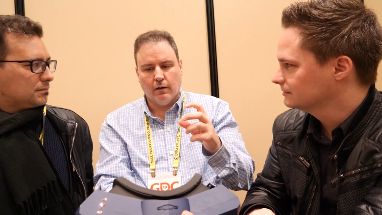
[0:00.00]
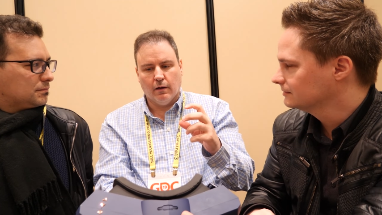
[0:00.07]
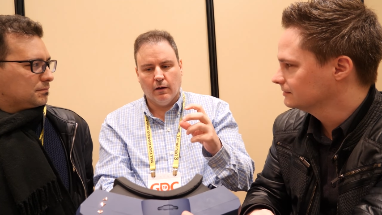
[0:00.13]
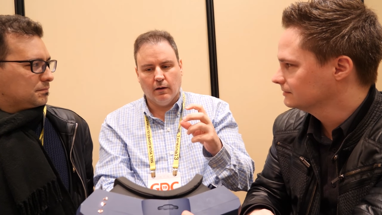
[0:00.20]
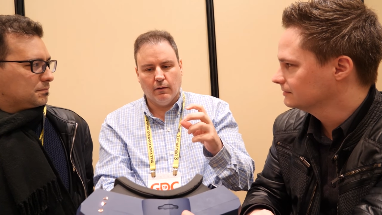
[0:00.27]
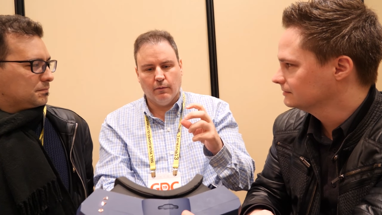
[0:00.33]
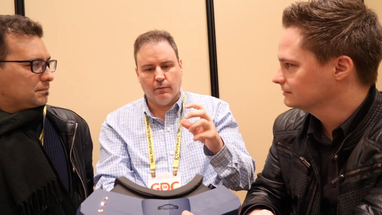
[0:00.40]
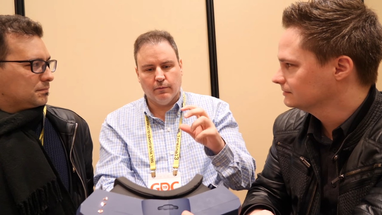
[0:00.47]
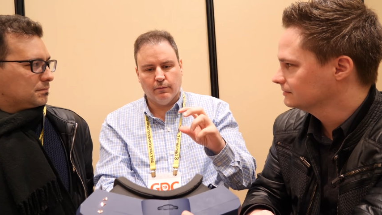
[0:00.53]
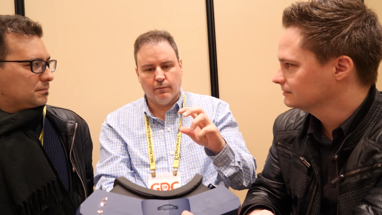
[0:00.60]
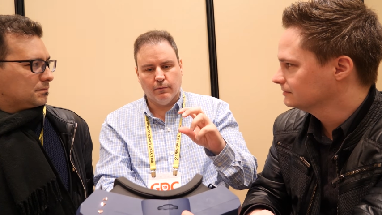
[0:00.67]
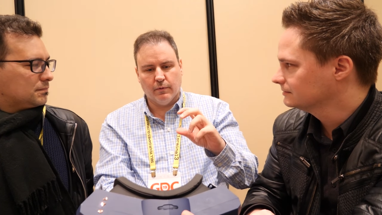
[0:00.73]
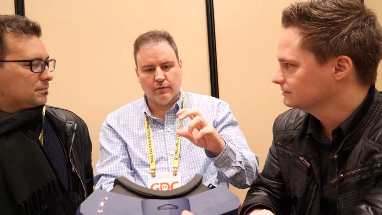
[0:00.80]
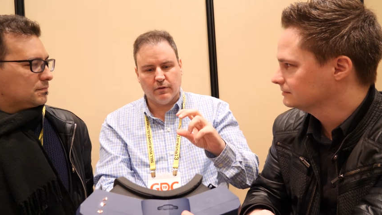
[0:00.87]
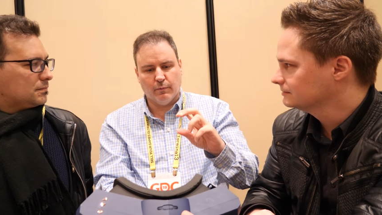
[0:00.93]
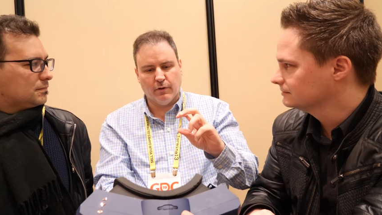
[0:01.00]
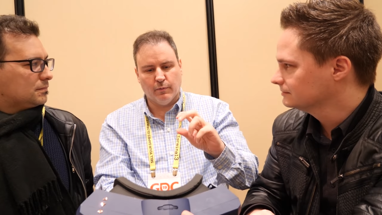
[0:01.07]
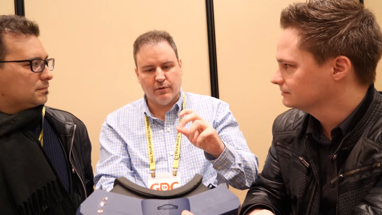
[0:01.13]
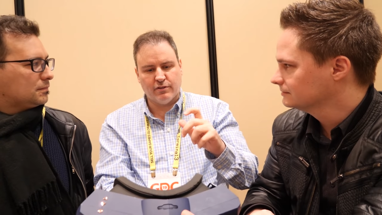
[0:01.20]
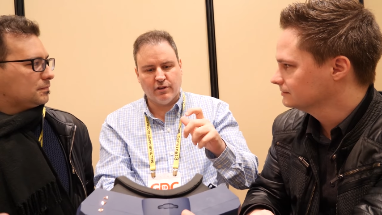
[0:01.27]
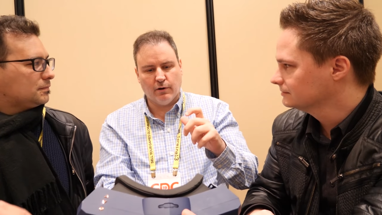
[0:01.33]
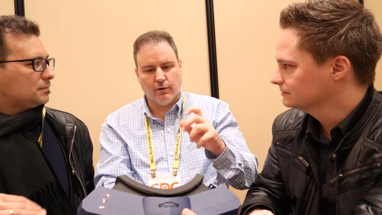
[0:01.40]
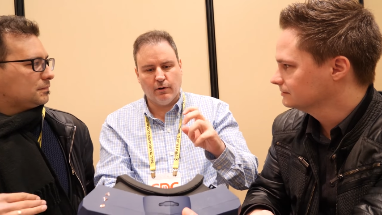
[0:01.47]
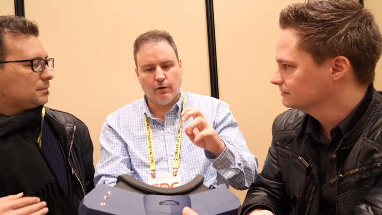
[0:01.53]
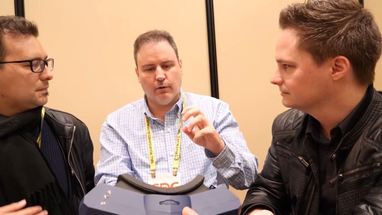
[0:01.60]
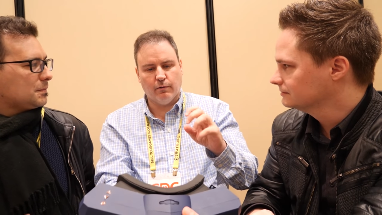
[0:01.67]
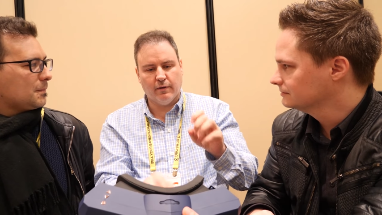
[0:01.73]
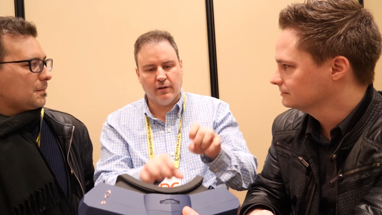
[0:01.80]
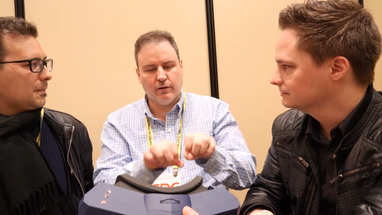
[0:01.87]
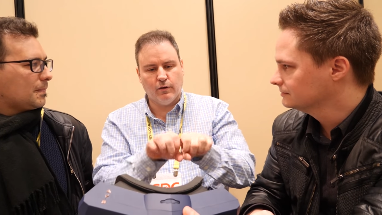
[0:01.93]
Speaker 1: uh some of the
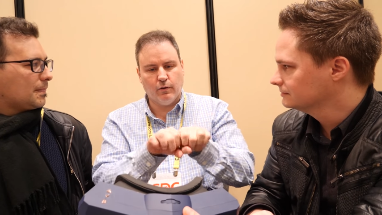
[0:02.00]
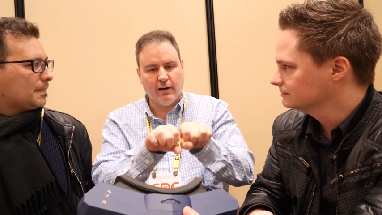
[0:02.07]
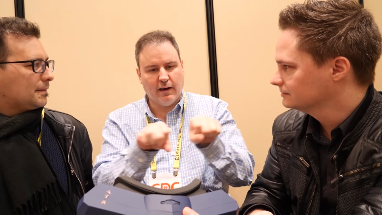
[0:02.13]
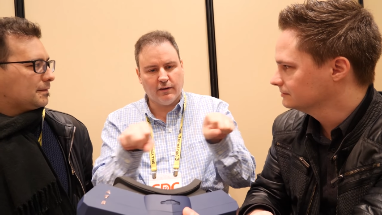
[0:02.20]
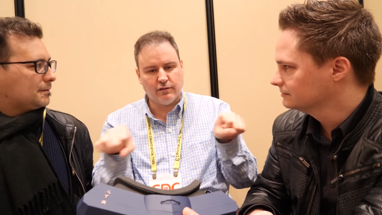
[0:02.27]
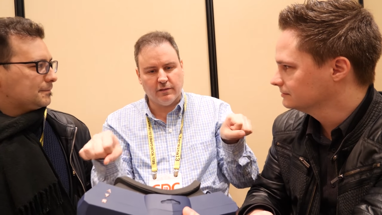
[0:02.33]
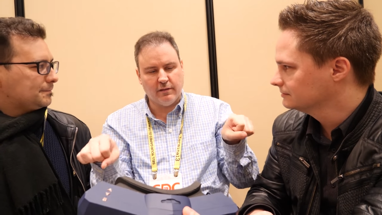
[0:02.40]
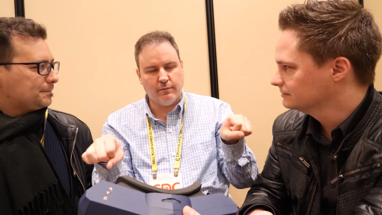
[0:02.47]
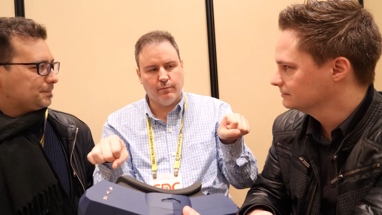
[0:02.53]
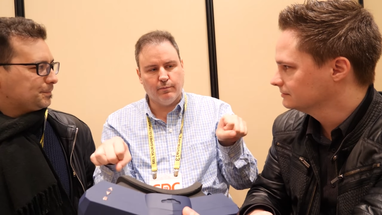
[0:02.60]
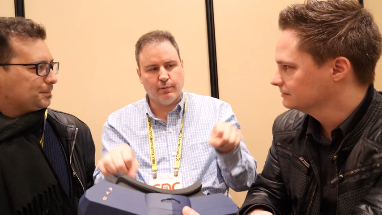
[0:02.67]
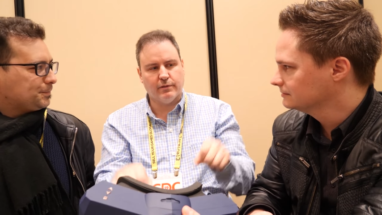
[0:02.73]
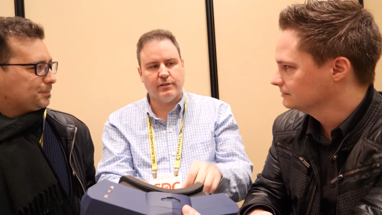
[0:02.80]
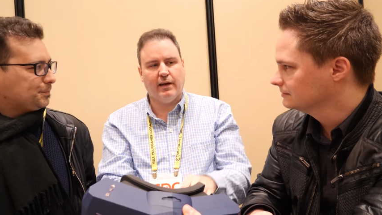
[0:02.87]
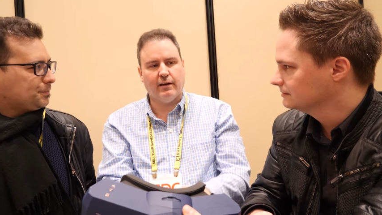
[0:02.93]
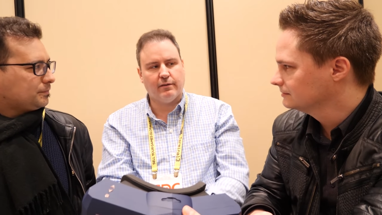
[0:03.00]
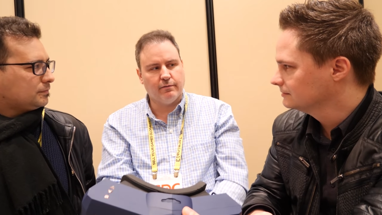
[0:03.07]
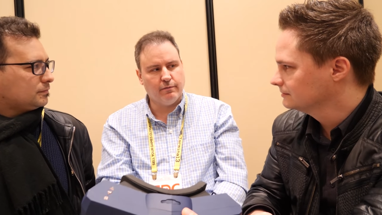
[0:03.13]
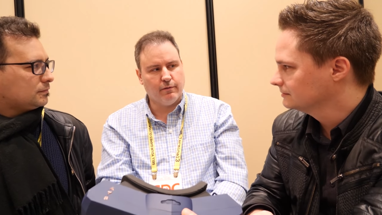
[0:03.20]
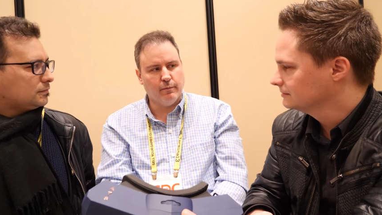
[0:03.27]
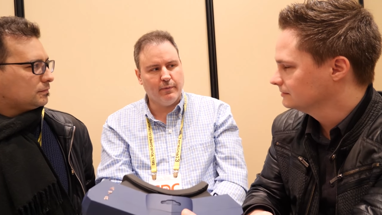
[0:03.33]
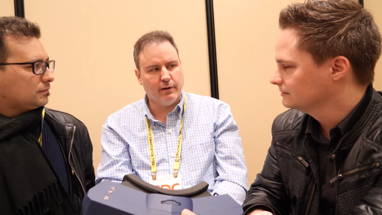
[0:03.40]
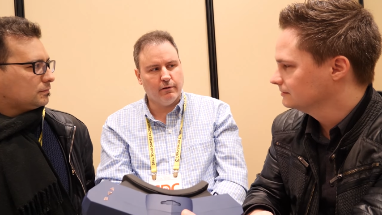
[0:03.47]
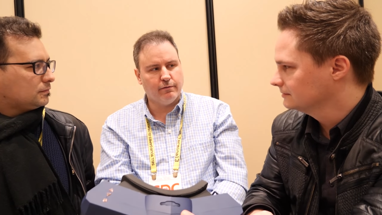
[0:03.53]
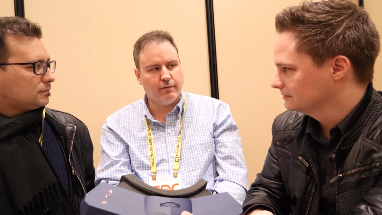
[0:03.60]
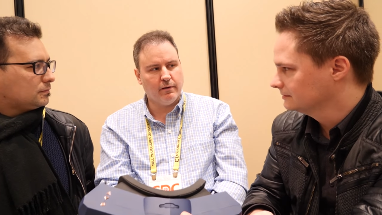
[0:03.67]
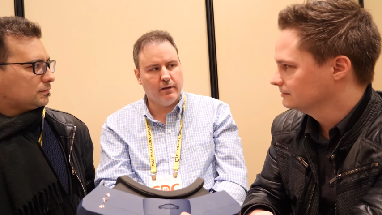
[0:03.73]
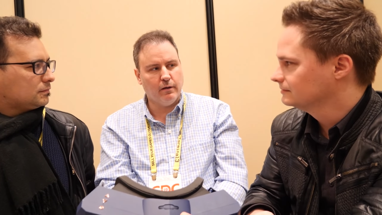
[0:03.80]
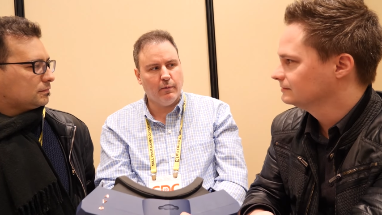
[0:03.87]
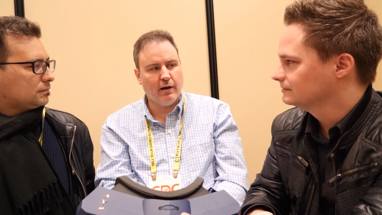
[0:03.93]
material that you actually protect from
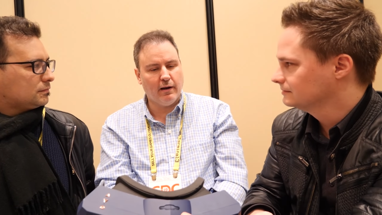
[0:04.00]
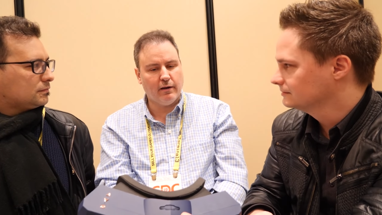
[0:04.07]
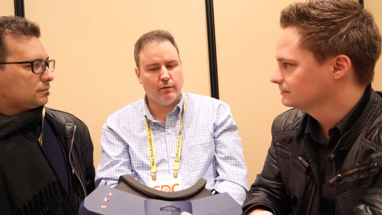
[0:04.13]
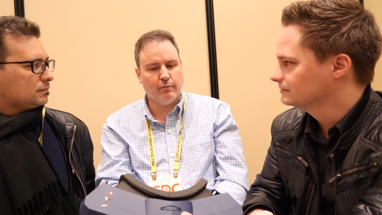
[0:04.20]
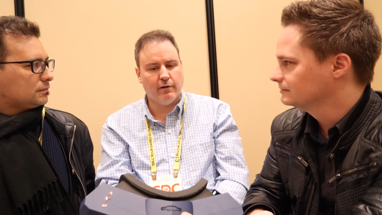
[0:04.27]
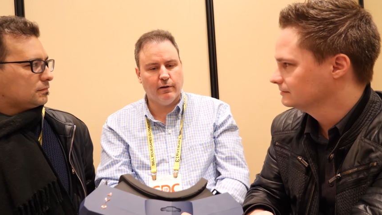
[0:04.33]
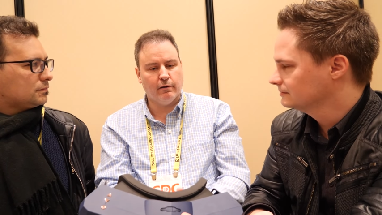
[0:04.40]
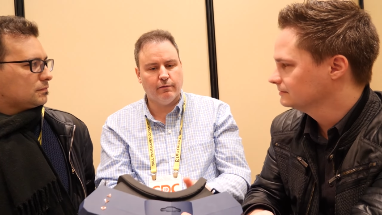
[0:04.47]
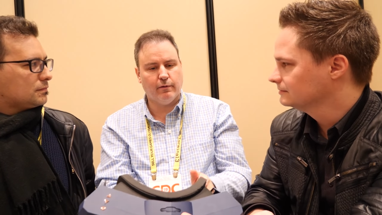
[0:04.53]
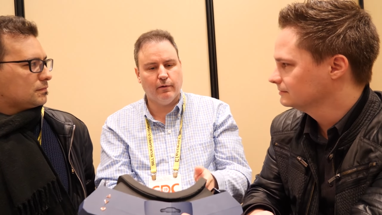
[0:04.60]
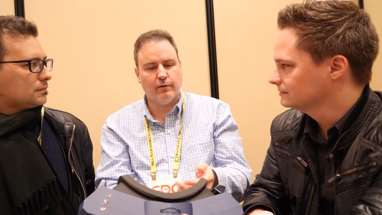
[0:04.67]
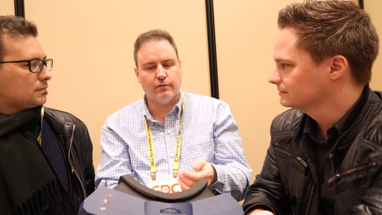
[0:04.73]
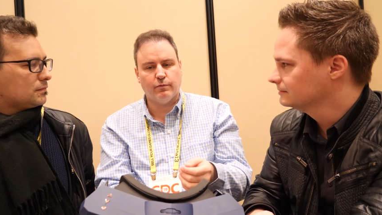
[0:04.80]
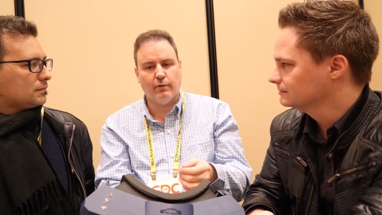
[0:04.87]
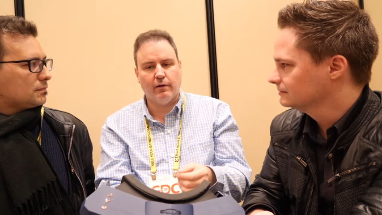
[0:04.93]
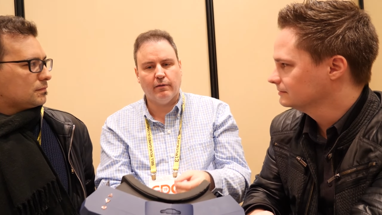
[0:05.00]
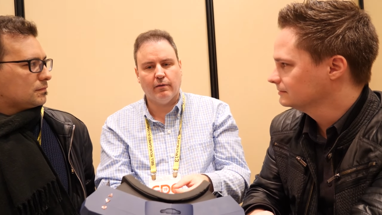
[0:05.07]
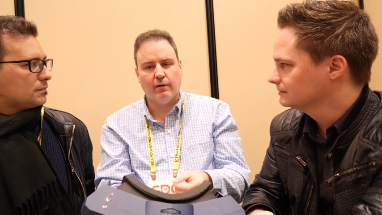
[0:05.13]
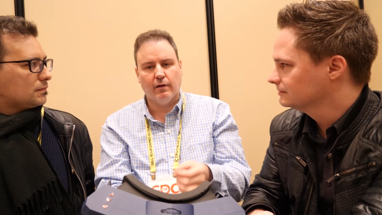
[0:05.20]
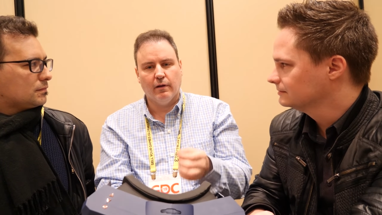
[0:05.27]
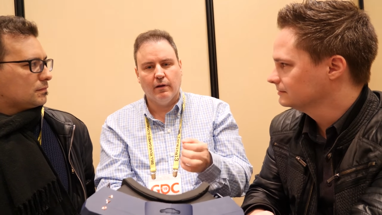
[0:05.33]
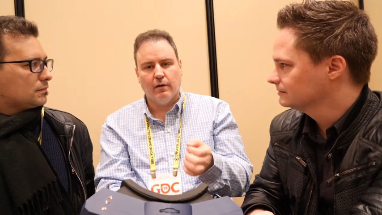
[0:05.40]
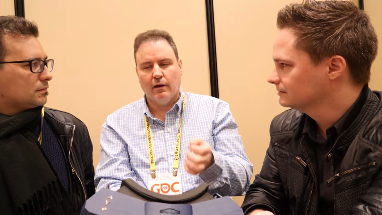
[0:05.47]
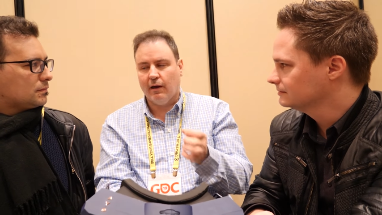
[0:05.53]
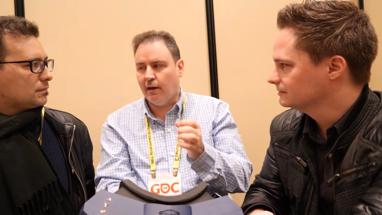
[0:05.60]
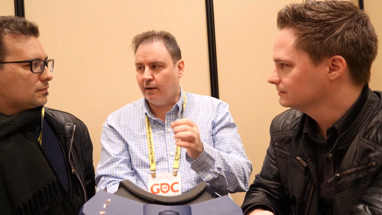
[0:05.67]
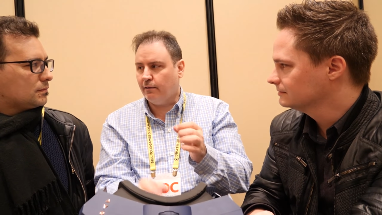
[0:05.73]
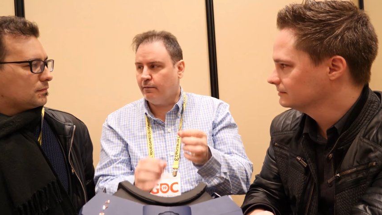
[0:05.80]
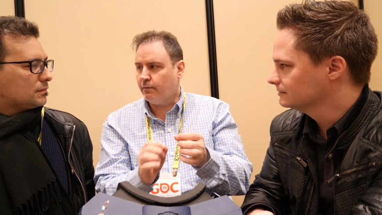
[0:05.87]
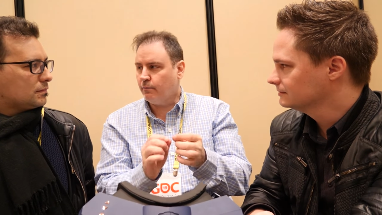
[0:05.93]
interfer- EMI interference with
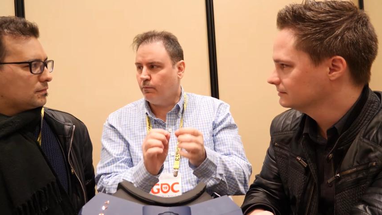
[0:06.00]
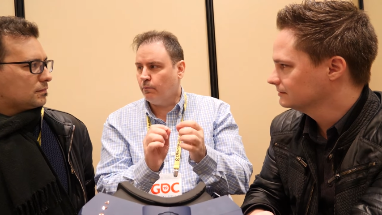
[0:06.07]
had